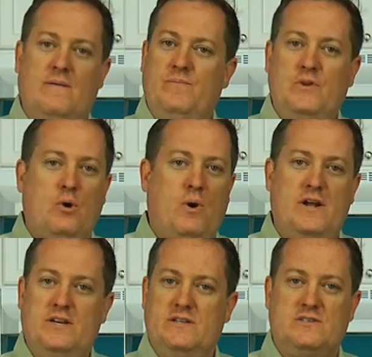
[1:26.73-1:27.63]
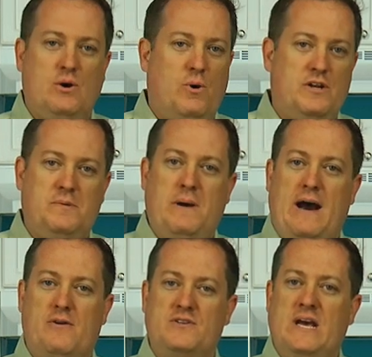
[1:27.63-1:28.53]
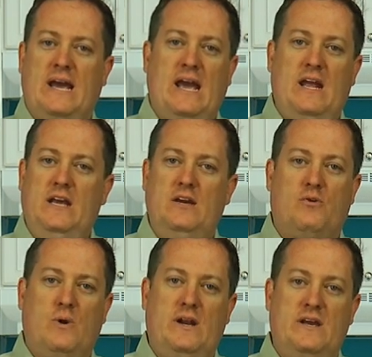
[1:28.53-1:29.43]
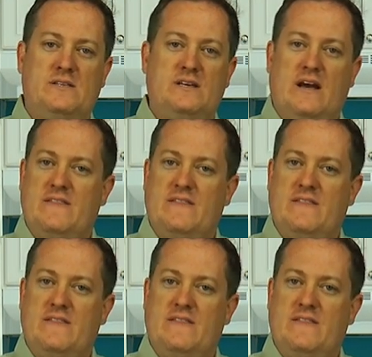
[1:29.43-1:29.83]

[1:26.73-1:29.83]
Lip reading: No onions, no onion powders, any ingredients